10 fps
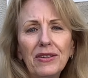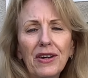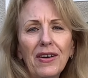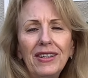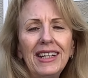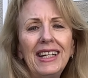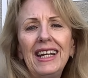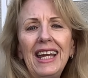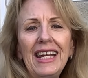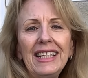in your garden
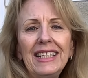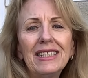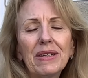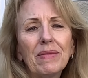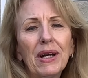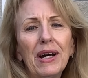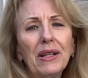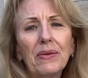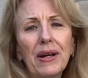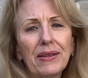and get some
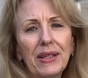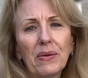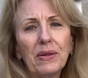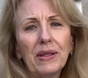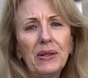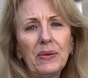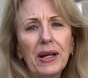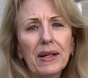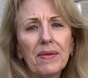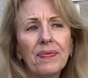color out there really
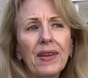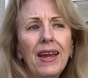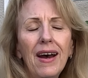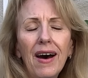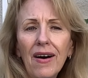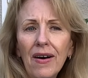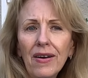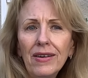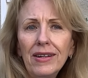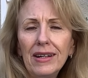quick.
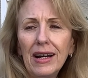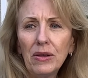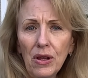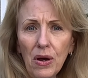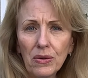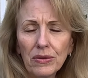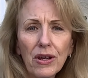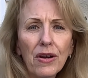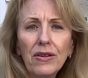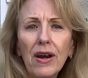Our lows
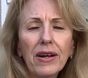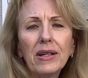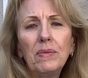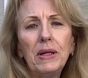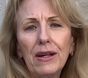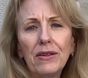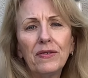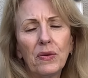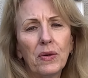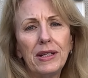are not going to be under
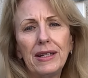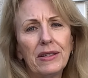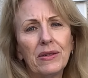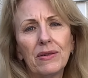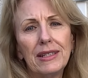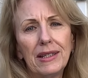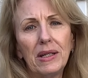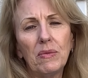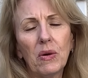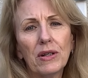48 degrees
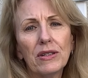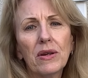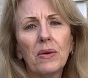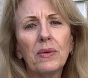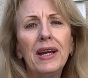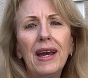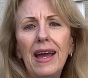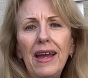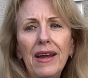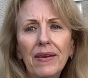anymore. So
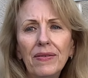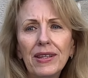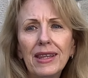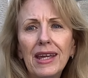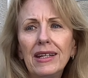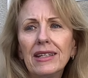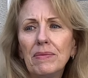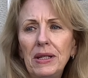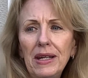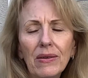everything can
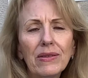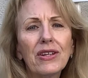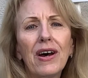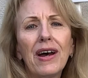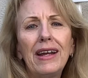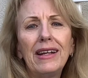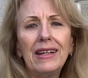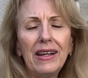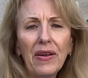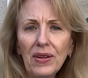be outside
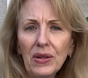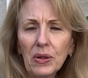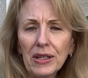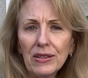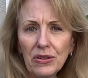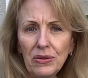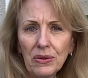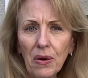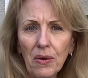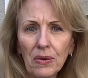and nothing will get too
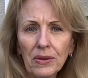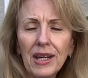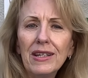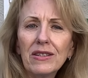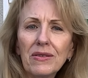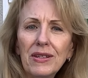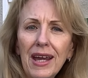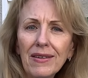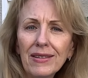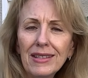cold. So
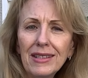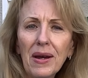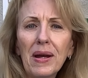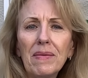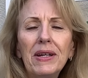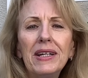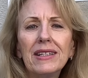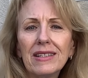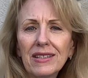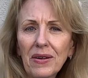now's the time
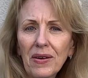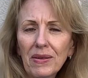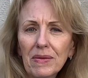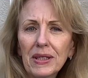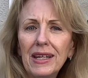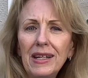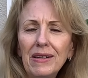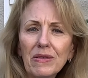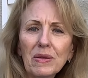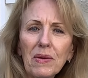to start getting
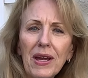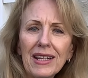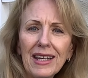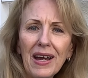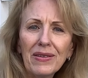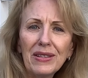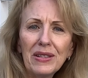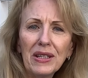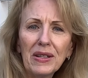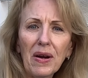those plants out
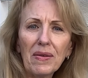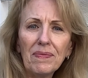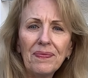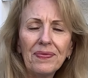into the garden.